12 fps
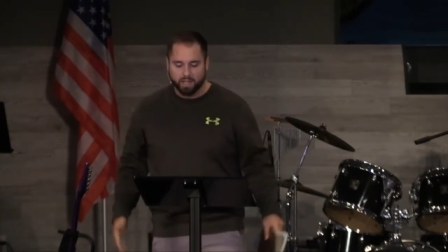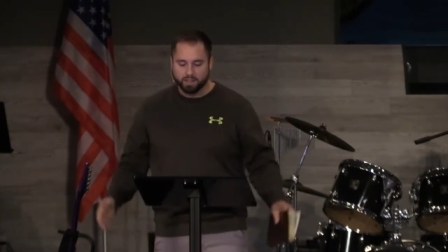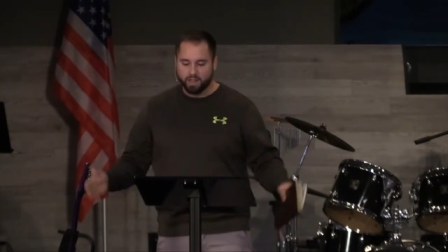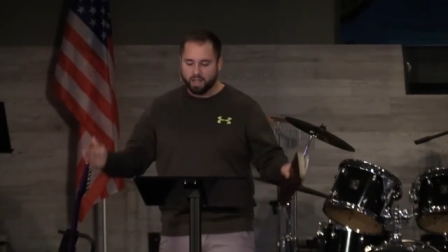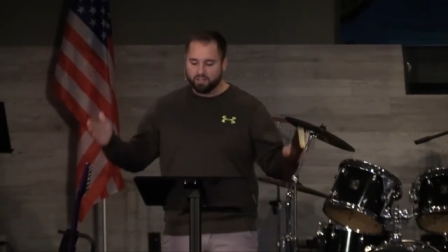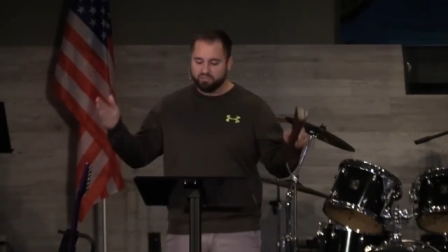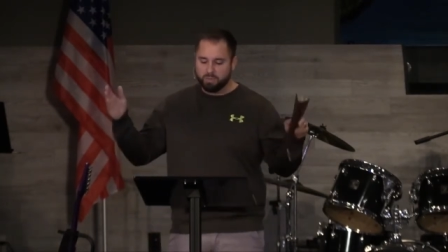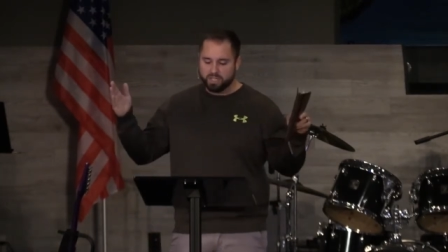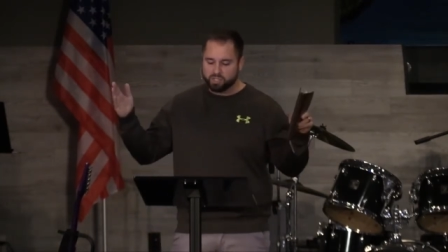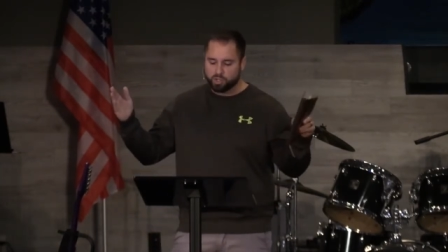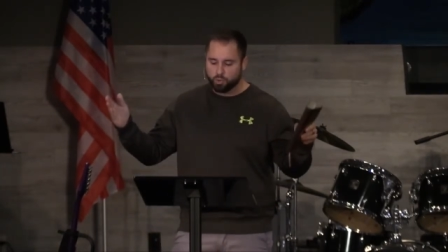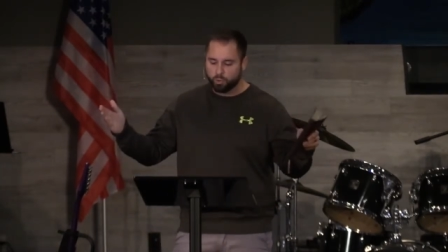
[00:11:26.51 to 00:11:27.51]
Love
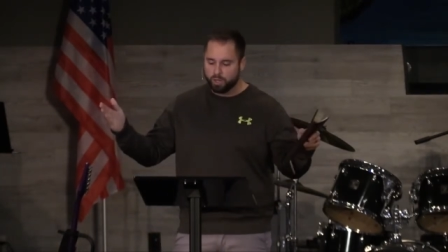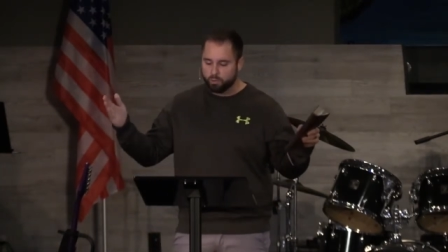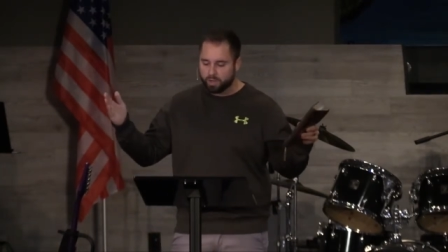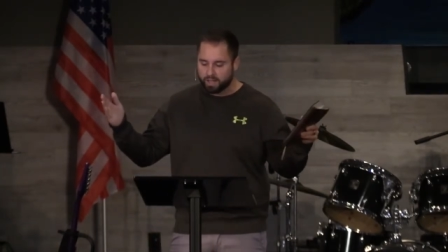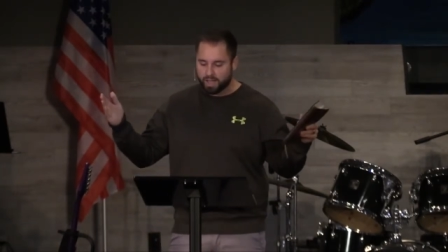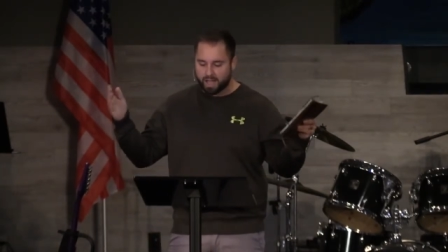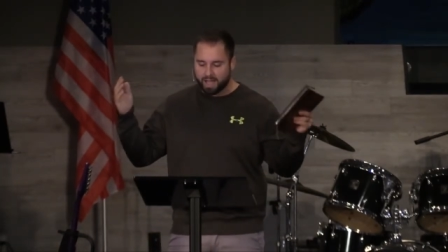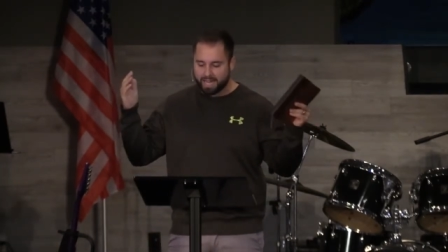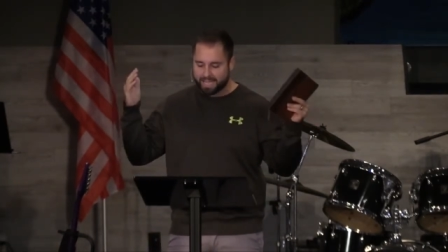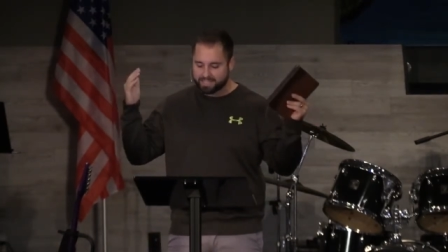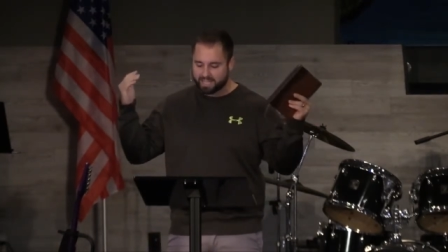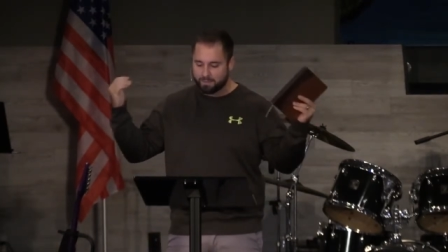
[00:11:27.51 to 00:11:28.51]
means doing what God
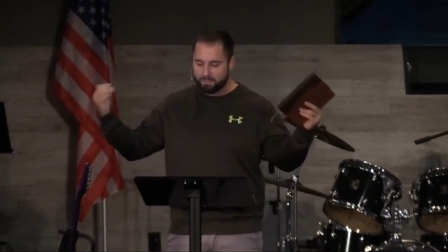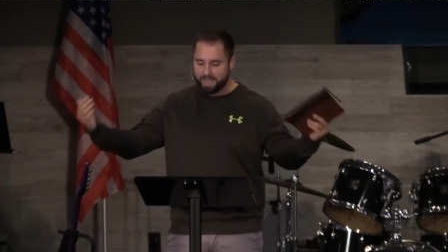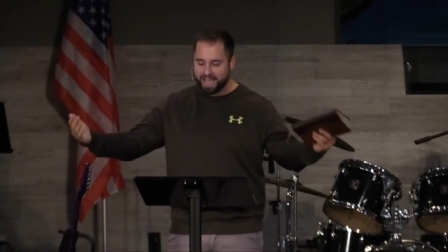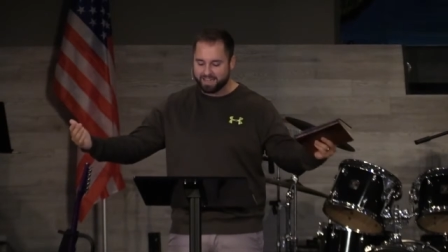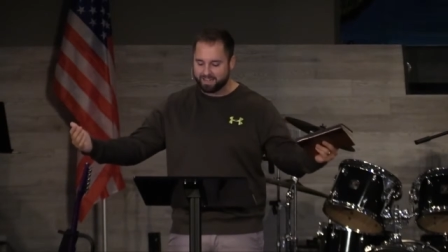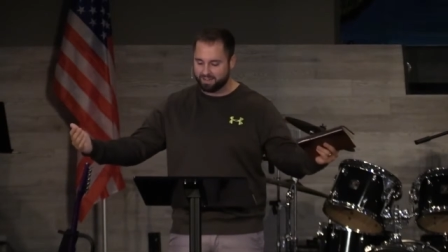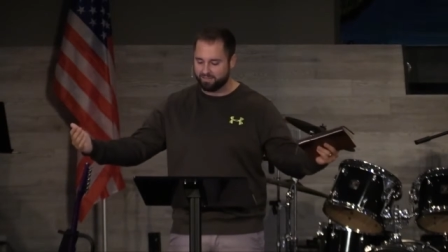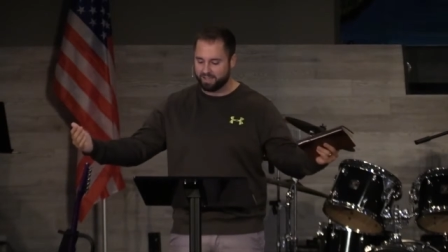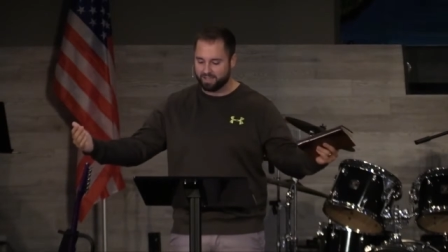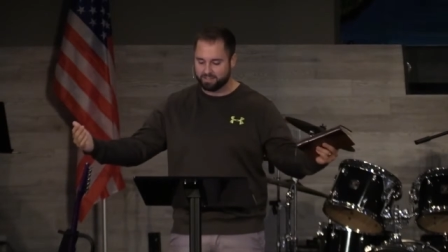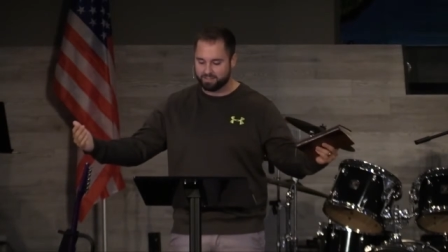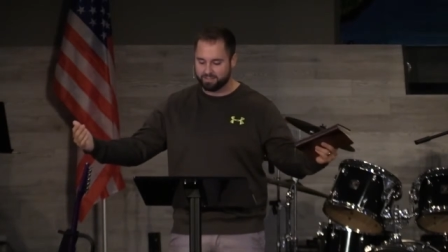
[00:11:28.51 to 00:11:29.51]
has commanded of
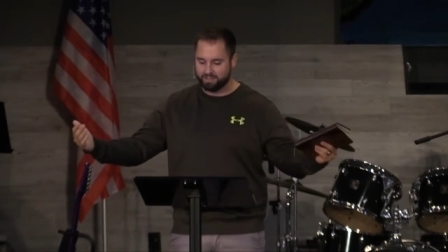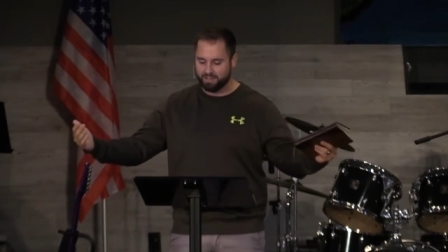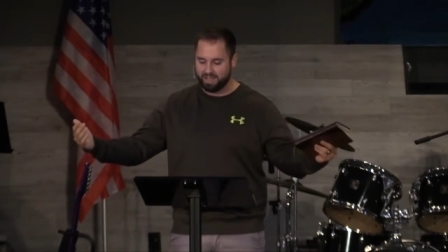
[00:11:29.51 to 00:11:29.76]
us.